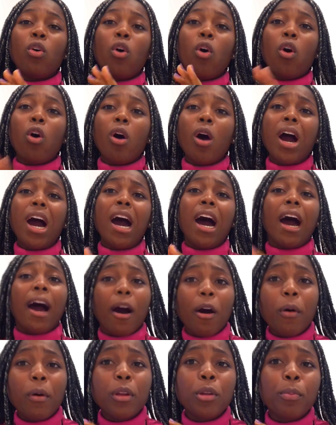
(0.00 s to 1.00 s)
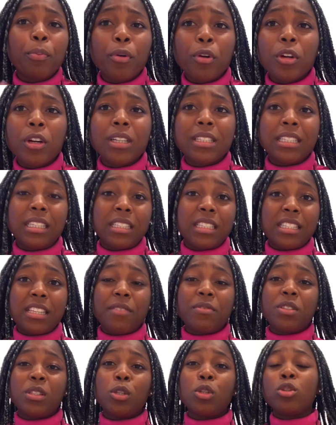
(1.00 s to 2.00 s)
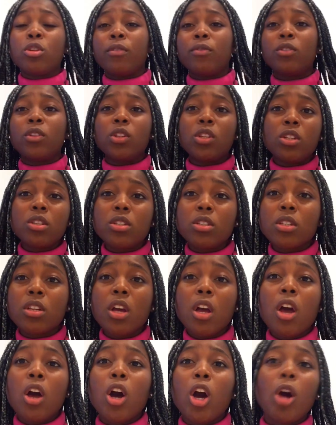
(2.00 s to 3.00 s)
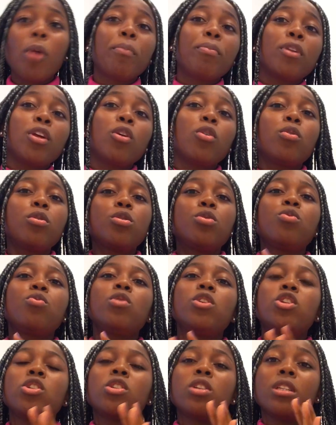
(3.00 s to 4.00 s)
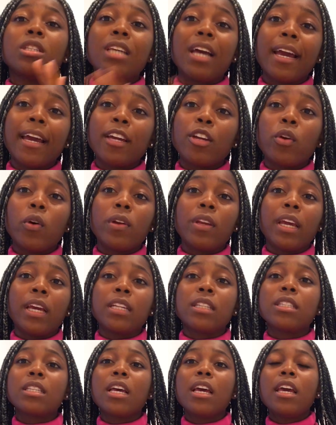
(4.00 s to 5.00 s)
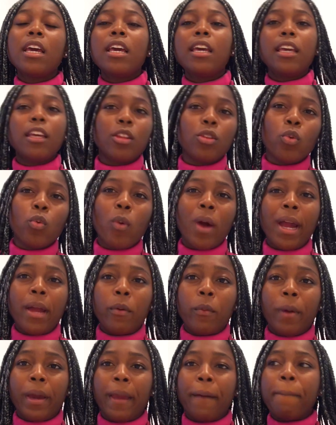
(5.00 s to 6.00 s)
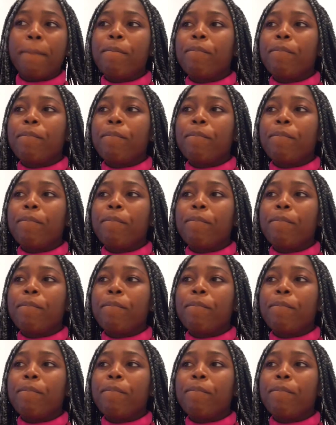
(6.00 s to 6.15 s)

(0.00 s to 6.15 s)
Or how are the products and services of this company going to reach the target audience in the right way?